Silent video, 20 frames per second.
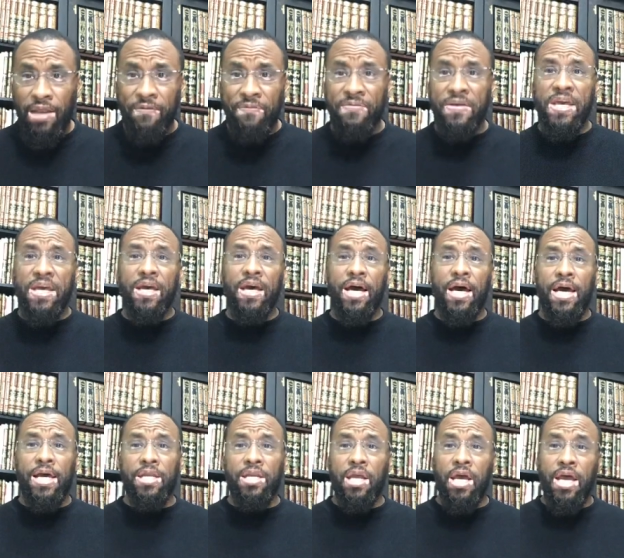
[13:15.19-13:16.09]

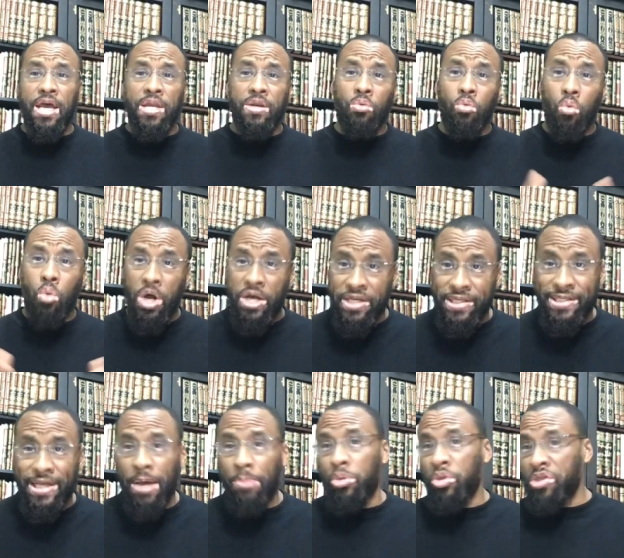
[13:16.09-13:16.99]
Salafiyya, and, and
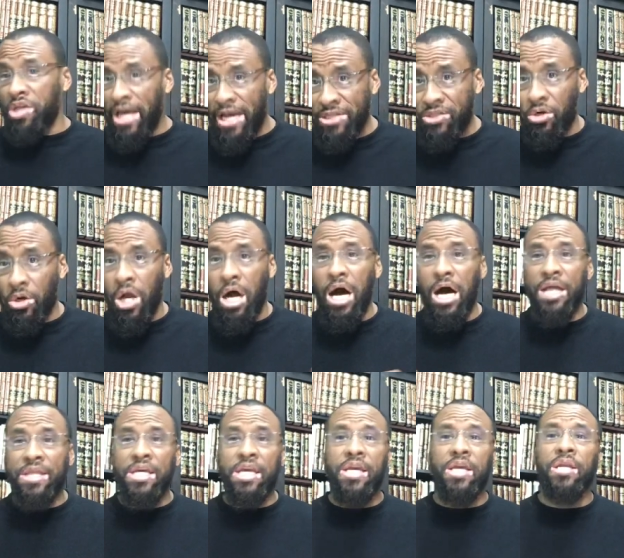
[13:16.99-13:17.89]
one example is
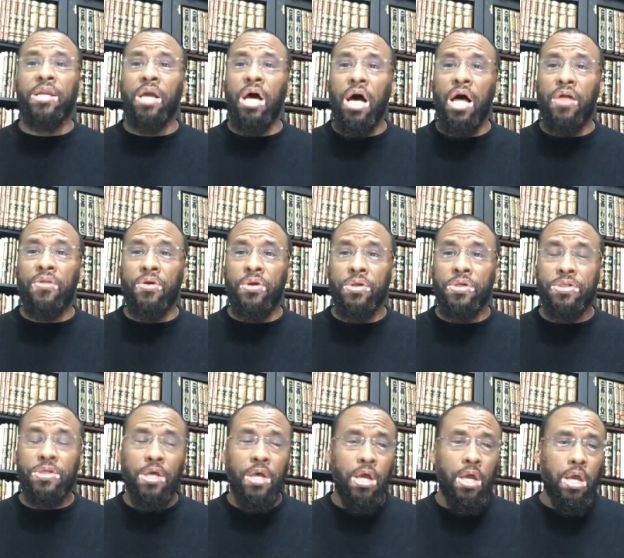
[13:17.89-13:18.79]
Yasser Qadi and
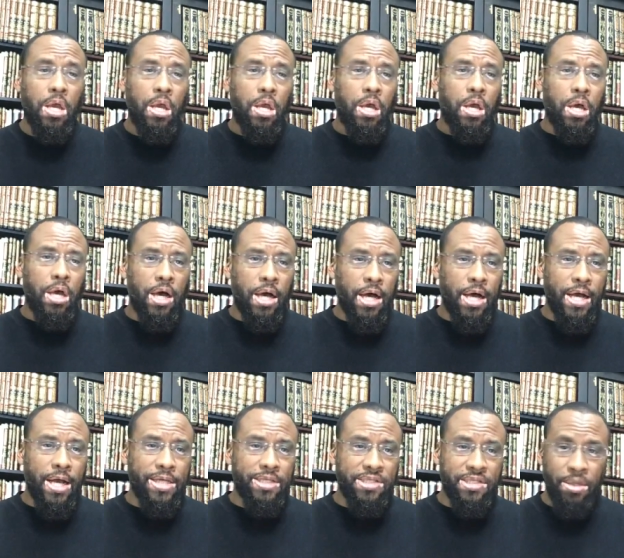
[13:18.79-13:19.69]
others,
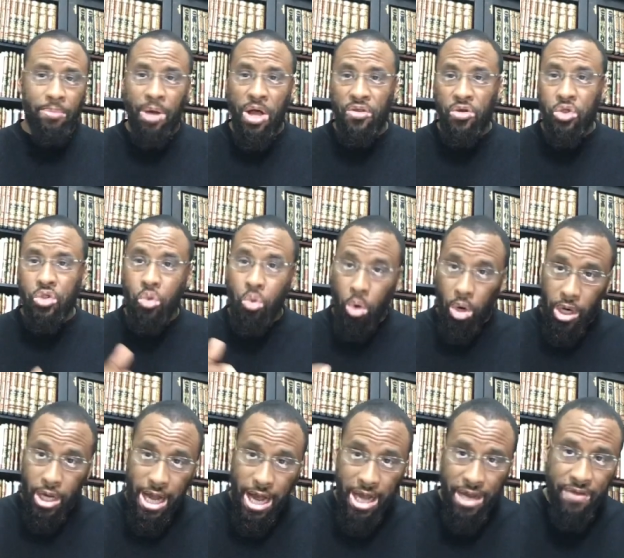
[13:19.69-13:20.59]
uh, and some
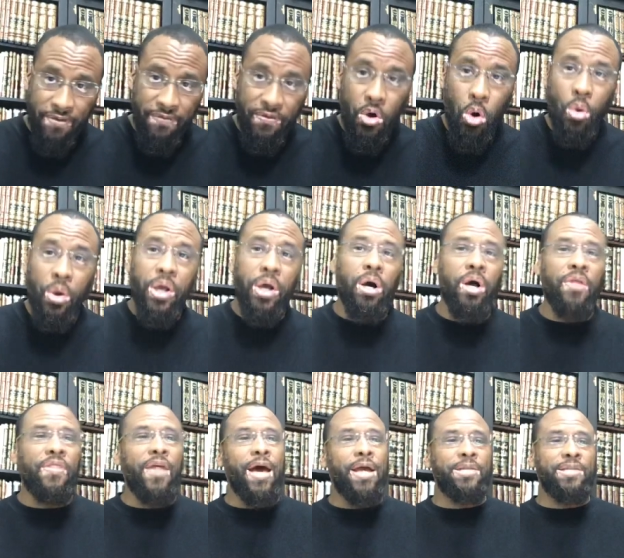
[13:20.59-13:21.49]
others who are kind of
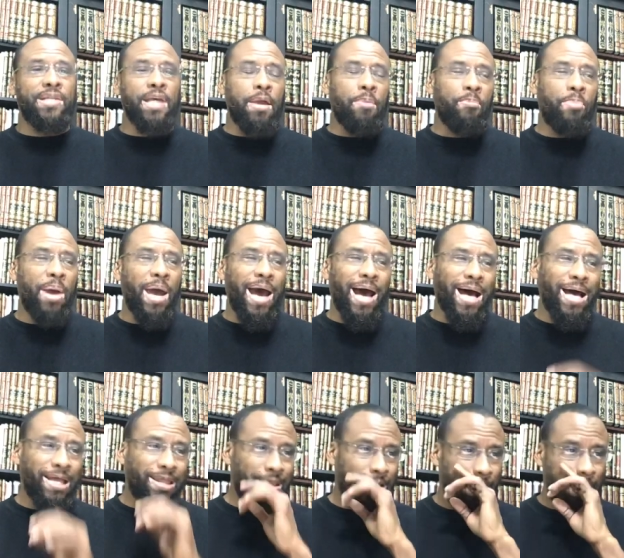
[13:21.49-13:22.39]
going on that same
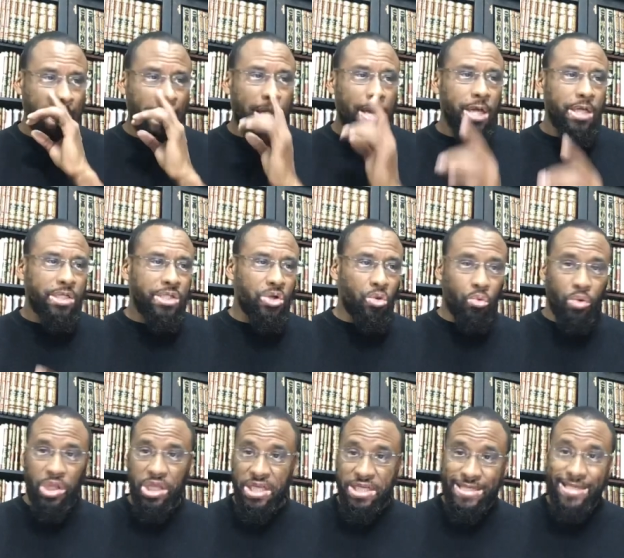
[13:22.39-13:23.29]
path
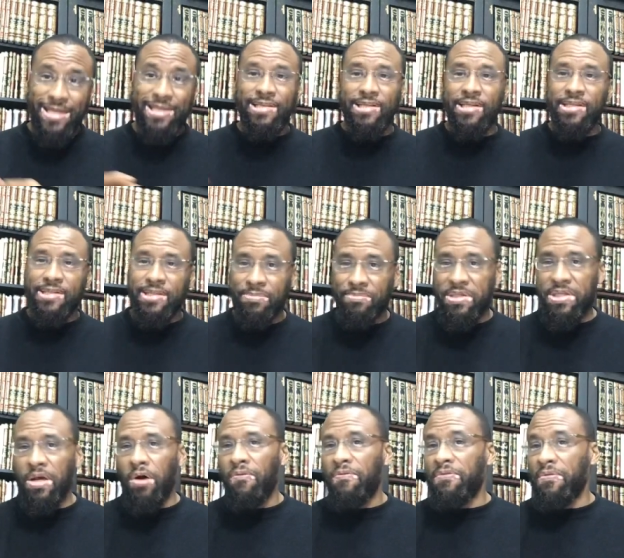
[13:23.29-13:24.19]
to really
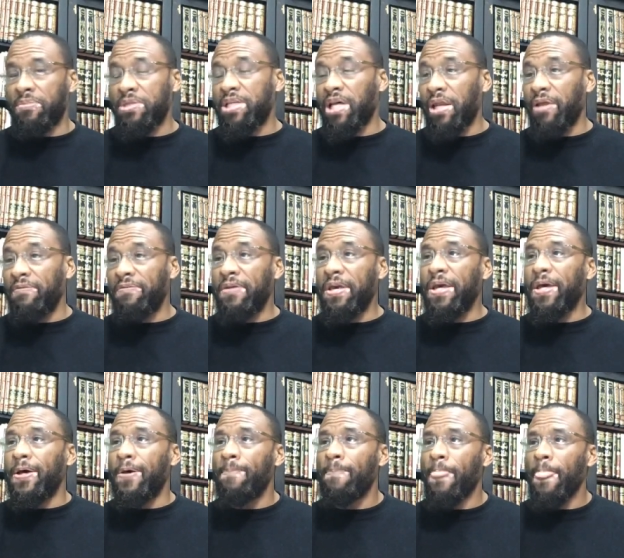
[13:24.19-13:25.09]
distance themselves from
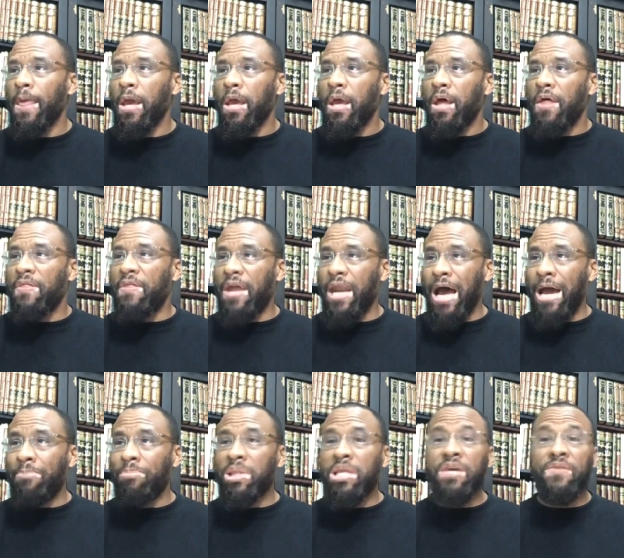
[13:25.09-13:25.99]
Salafiyya,
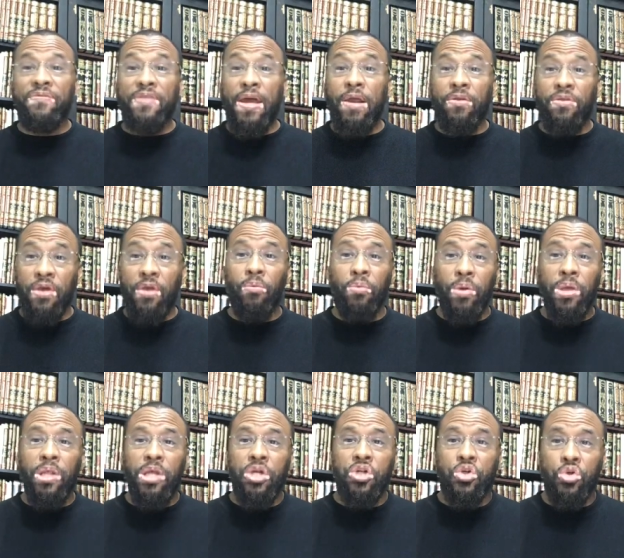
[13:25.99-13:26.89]
that I believe that
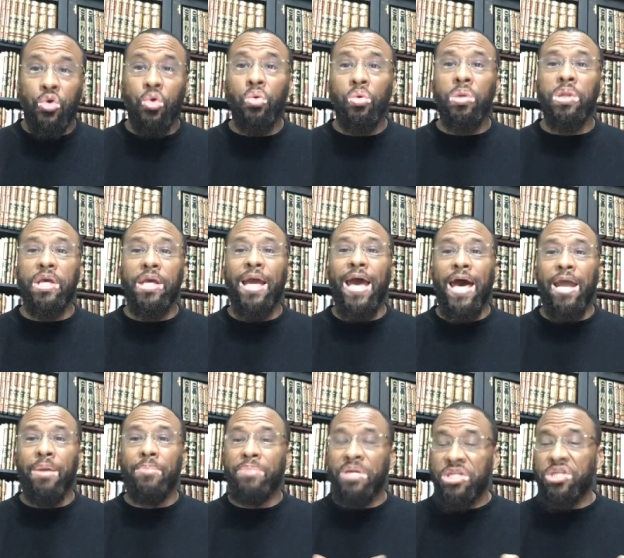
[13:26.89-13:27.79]
they really
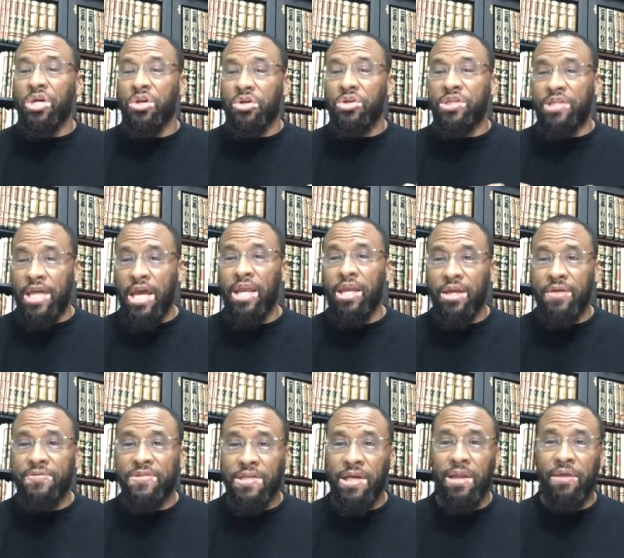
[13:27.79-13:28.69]
truly had a
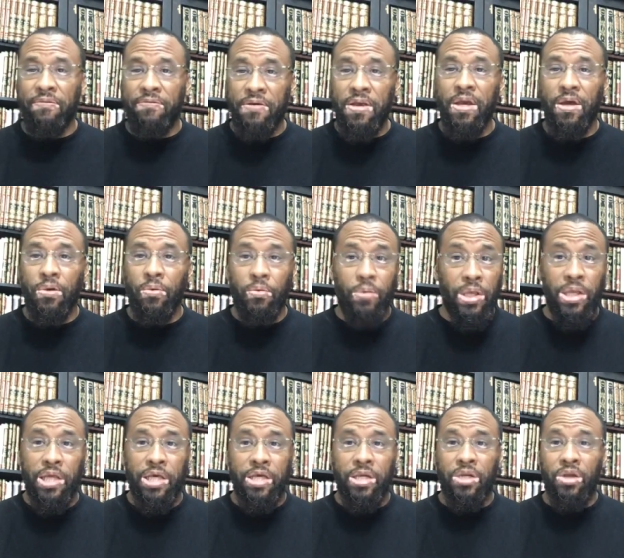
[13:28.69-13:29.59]
misunderstanding of
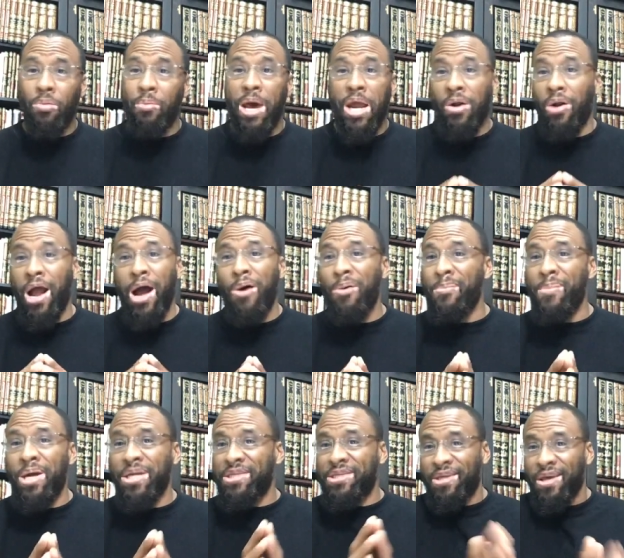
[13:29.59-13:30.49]
Salafiyya, really, no
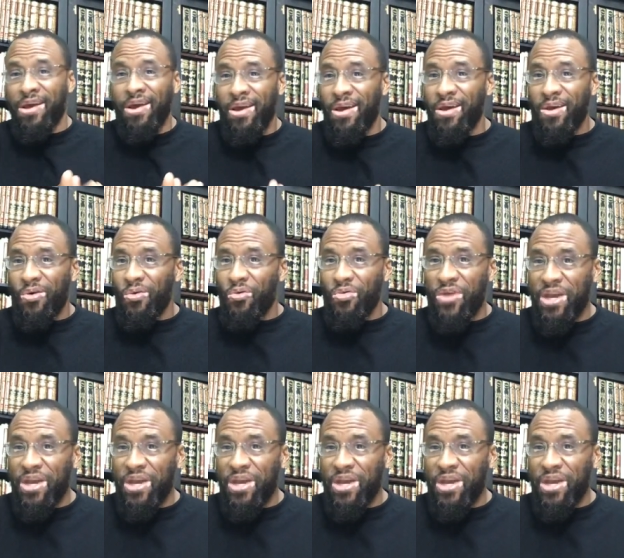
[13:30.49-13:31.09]
matter how much